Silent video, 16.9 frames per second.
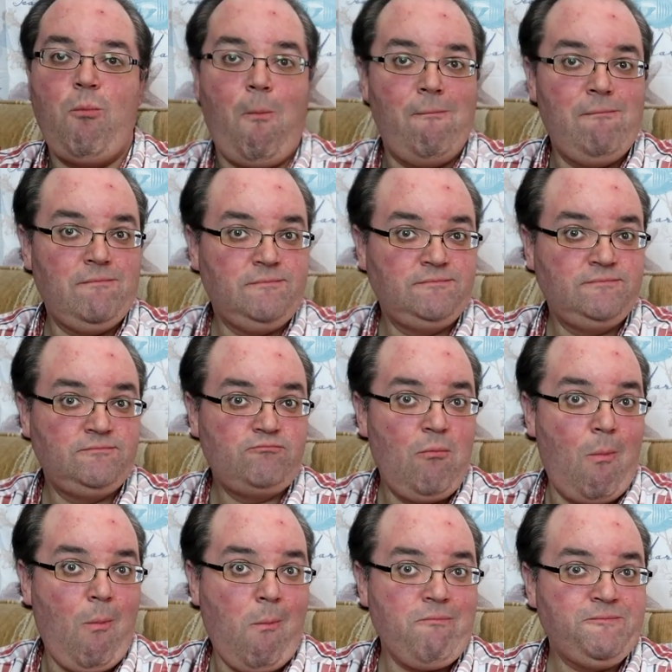
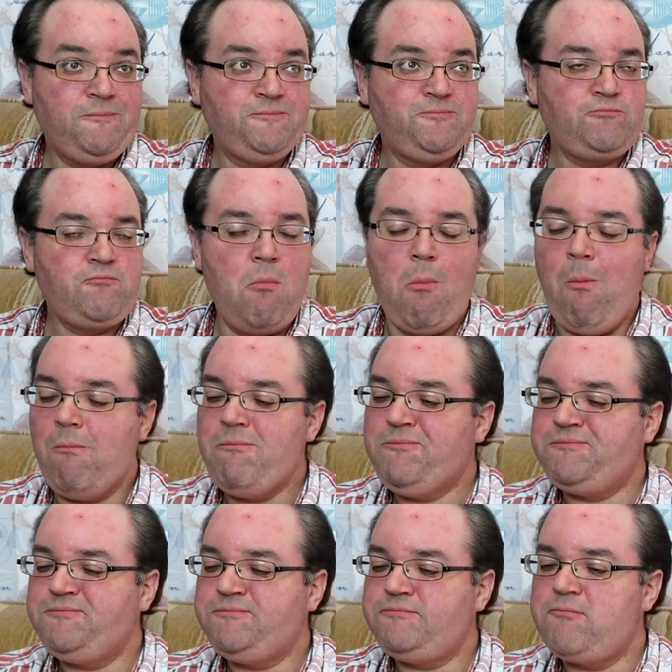
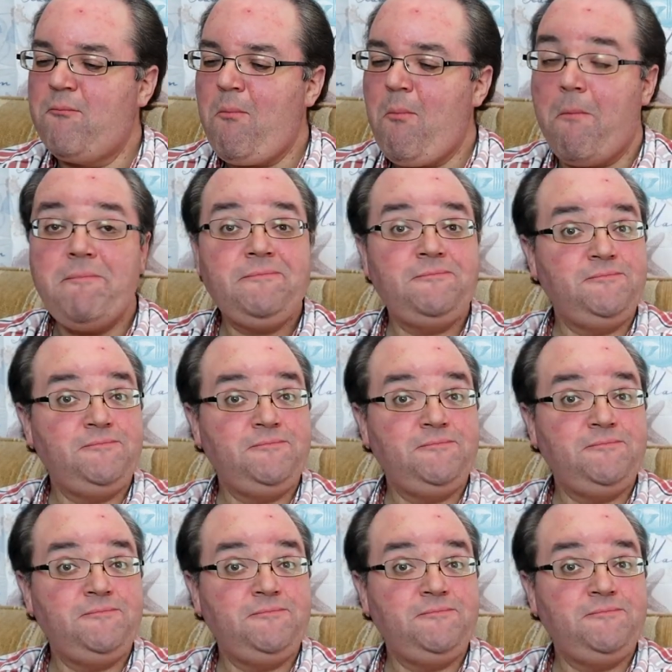The person shown says nothing.